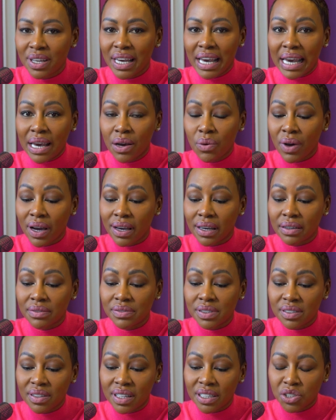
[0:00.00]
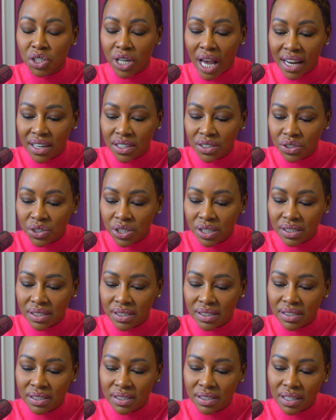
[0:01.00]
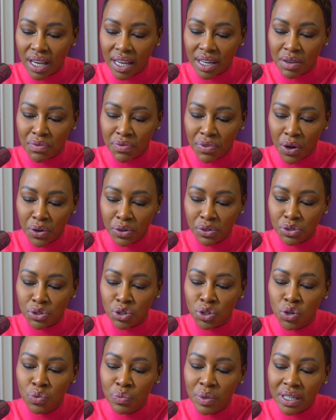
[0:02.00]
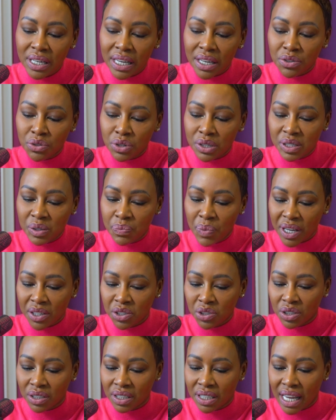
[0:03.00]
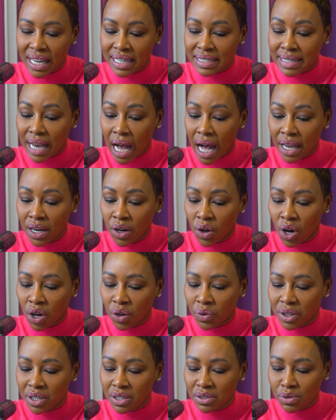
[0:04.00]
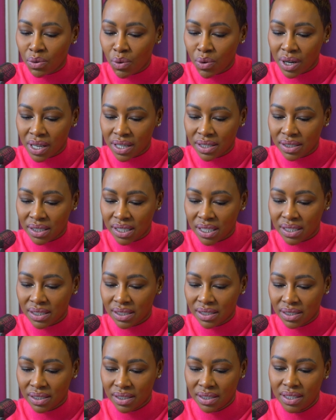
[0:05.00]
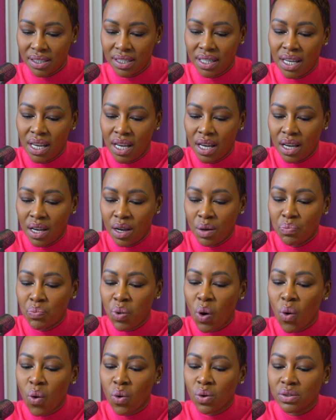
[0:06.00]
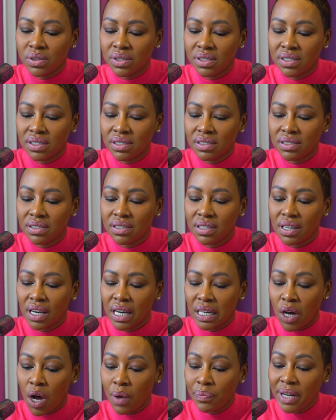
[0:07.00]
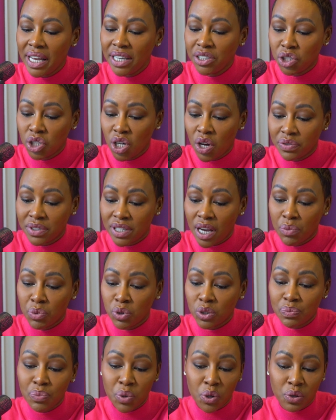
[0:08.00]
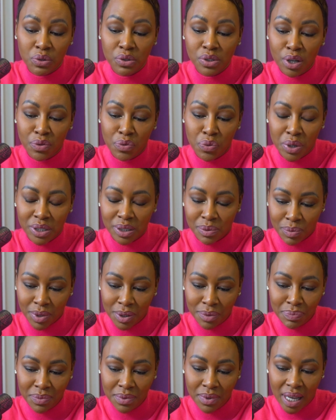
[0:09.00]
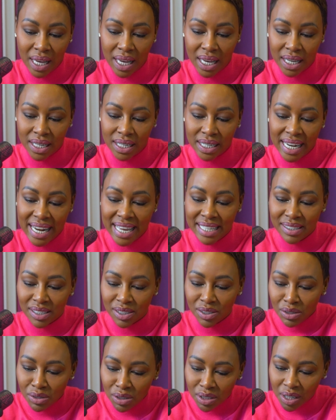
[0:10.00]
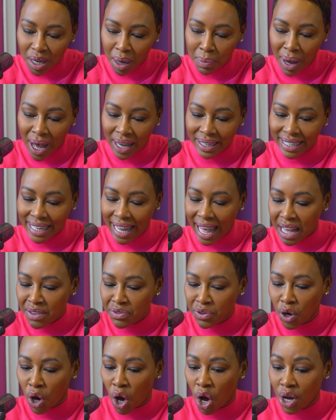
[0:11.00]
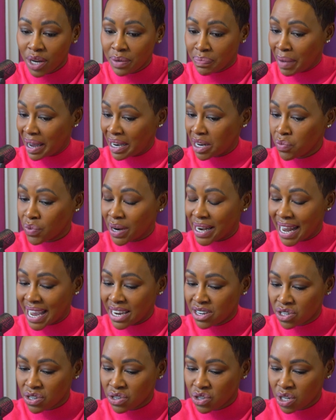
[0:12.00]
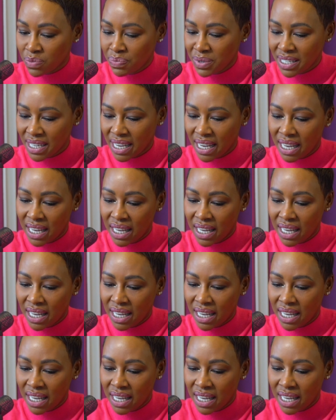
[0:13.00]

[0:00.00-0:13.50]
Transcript: the airwaves that challenges and evokes human introspection and dialogue with his audiences. Pause. A compilation of Thabo's pearls of wisdom and lessons about life, God, money, relationships,